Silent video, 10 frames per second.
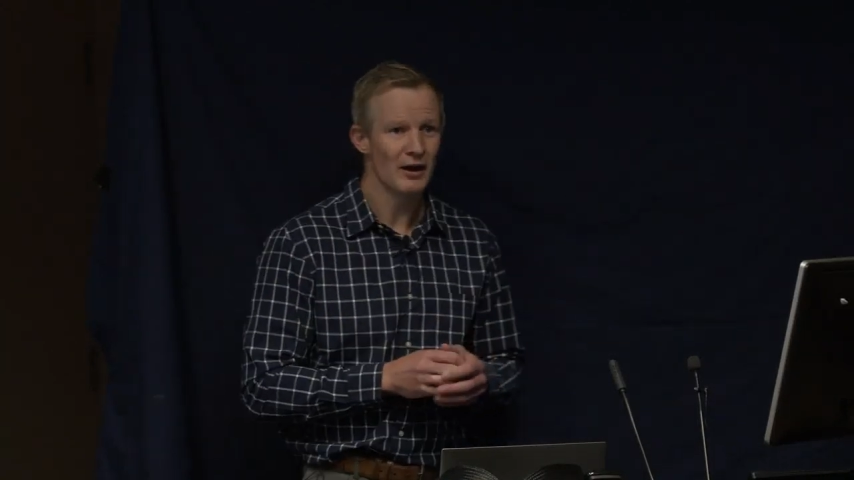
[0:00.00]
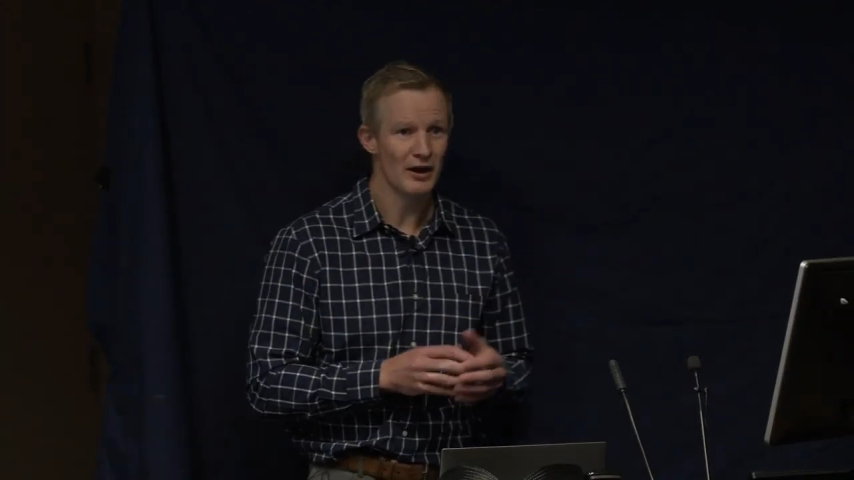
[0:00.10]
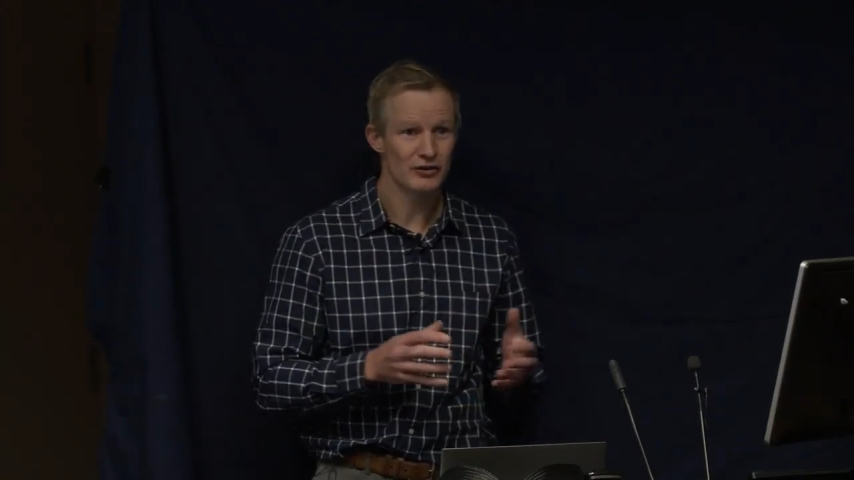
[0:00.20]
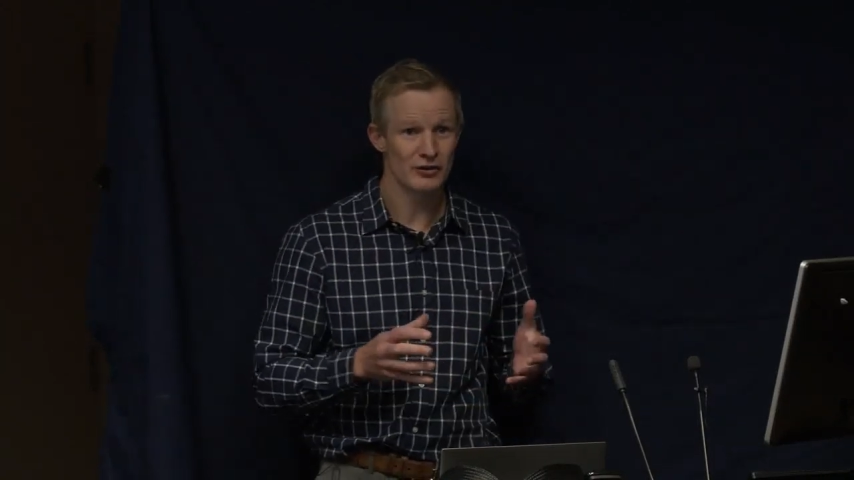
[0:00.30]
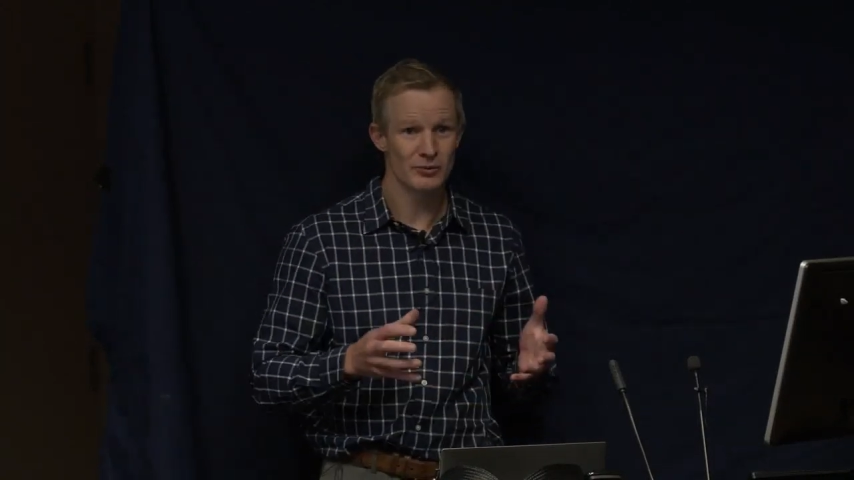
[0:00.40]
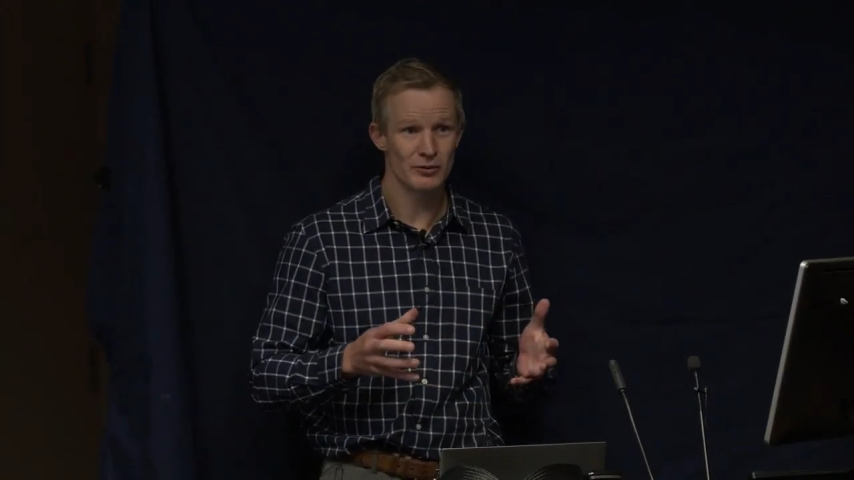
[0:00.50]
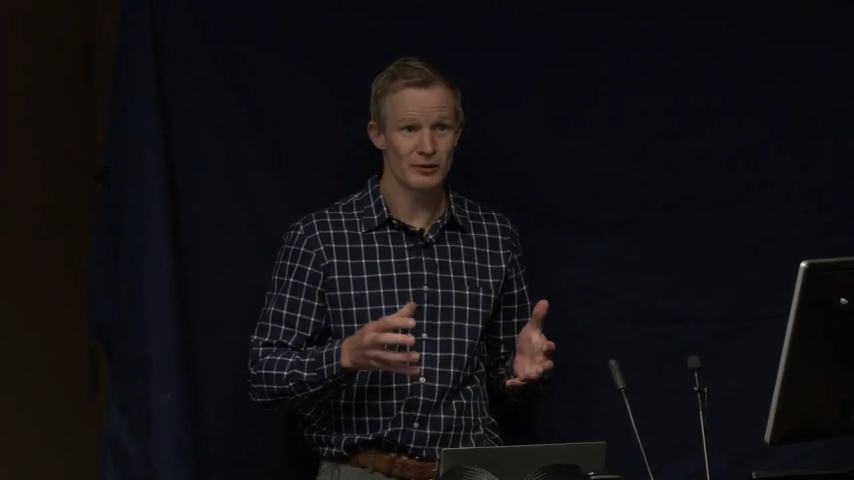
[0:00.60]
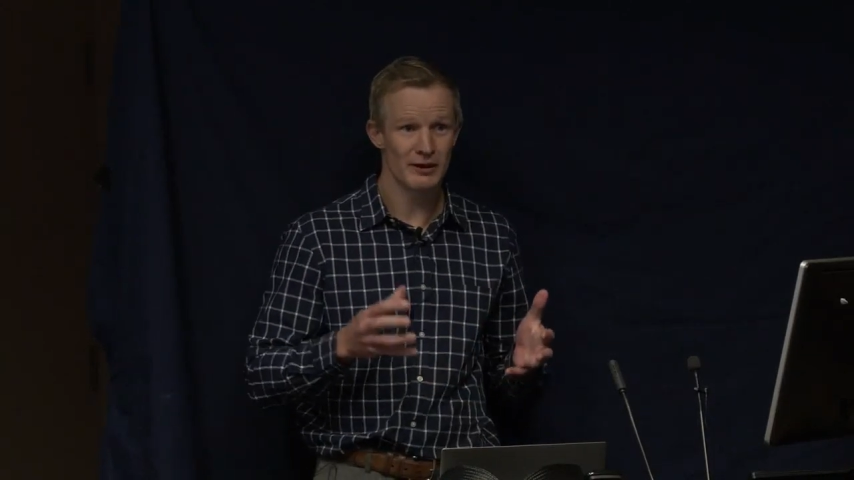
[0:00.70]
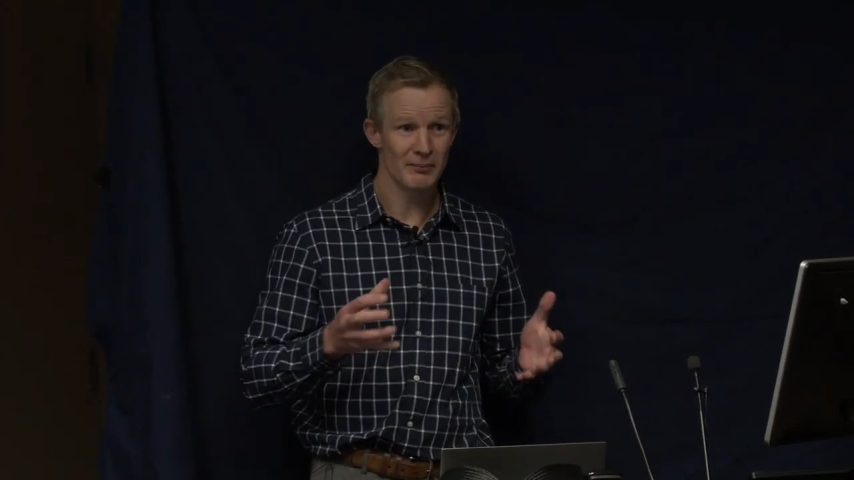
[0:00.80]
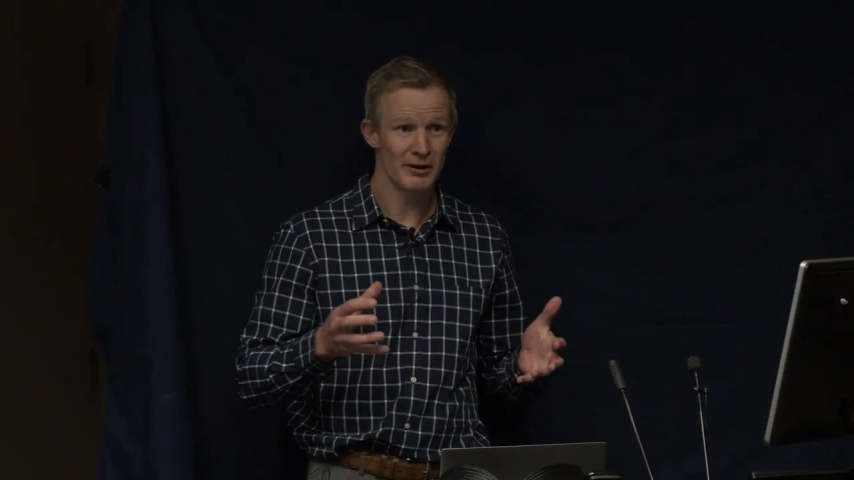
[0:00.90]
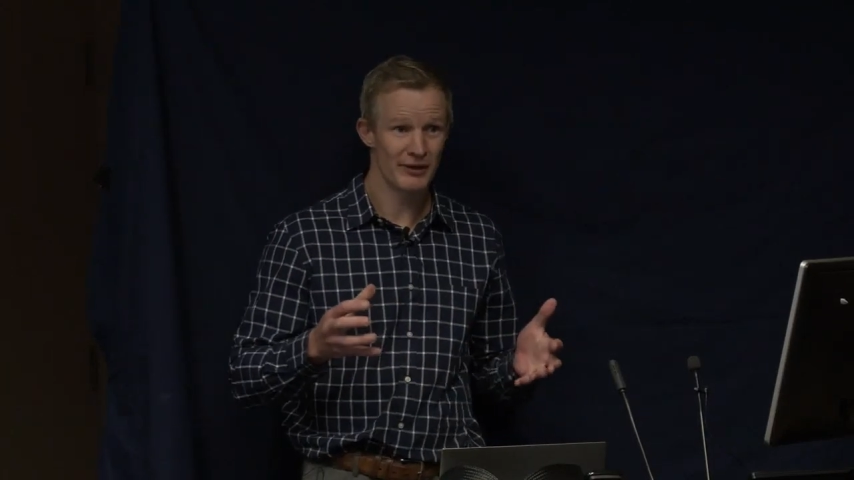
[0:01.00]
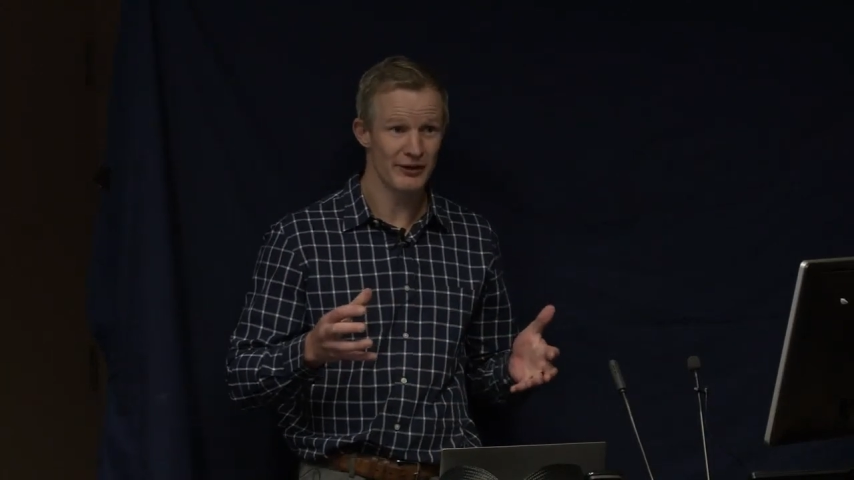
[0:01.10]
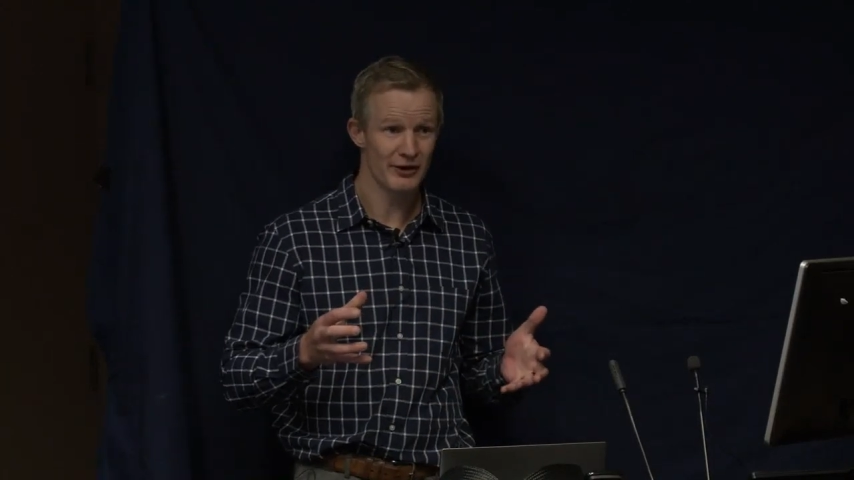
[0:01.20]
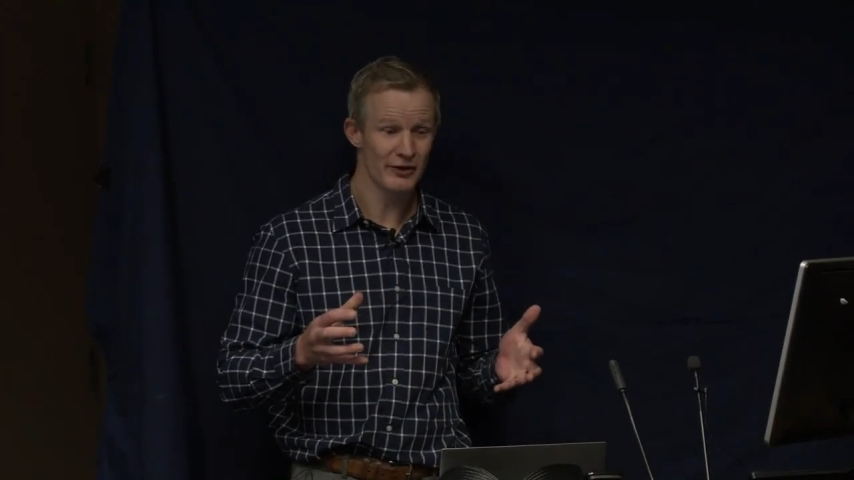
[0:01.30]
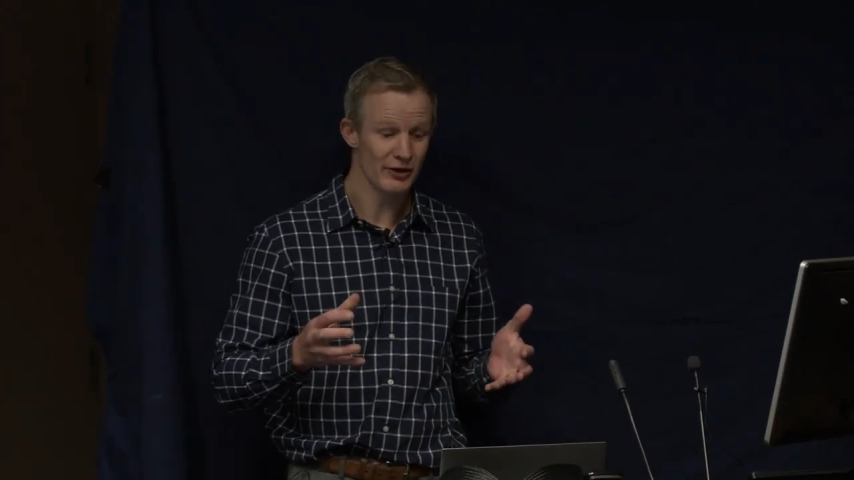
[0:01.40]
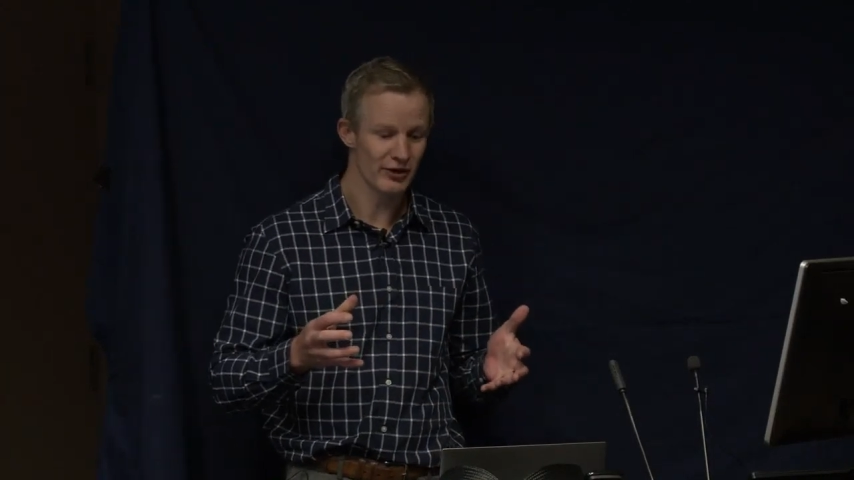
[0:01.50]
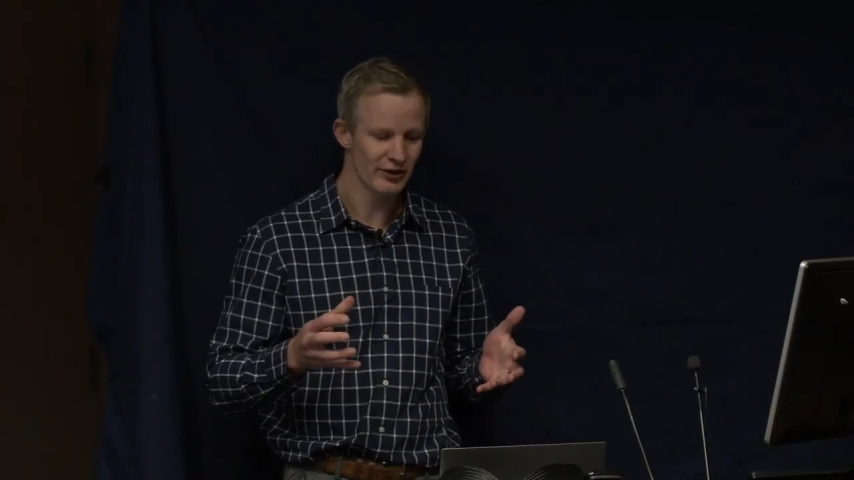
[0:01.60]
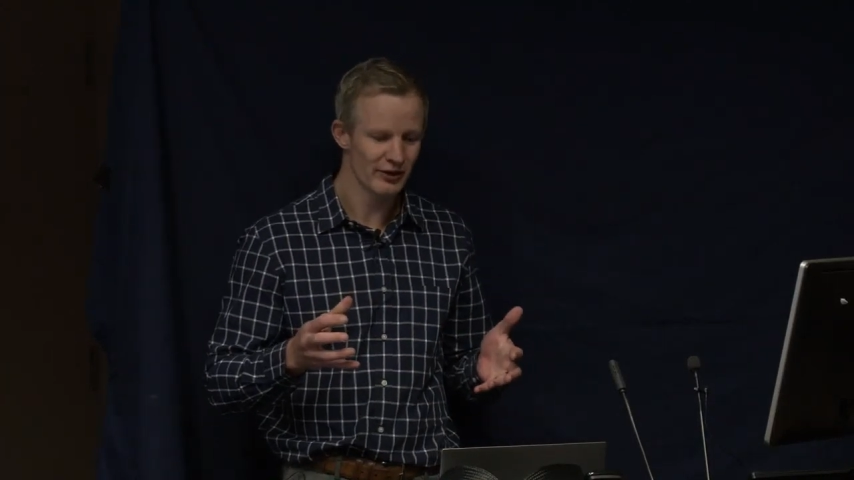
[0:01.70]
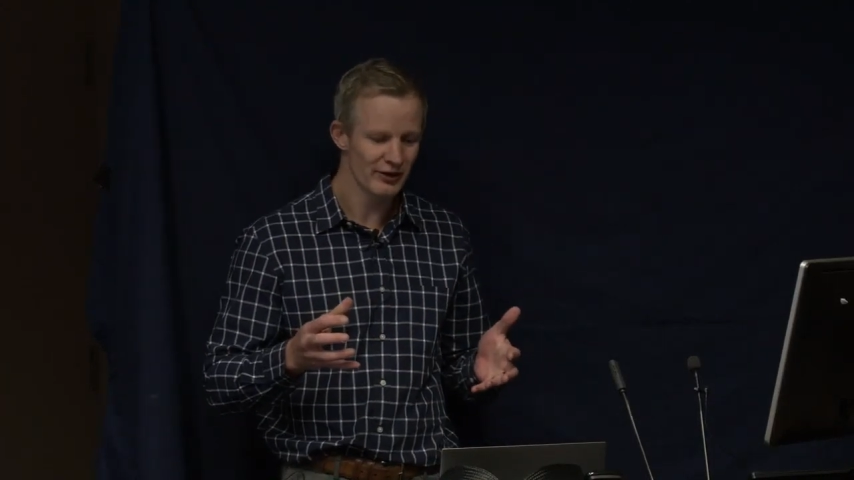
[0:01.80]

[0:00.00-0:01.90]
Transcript: actually will impair their growth.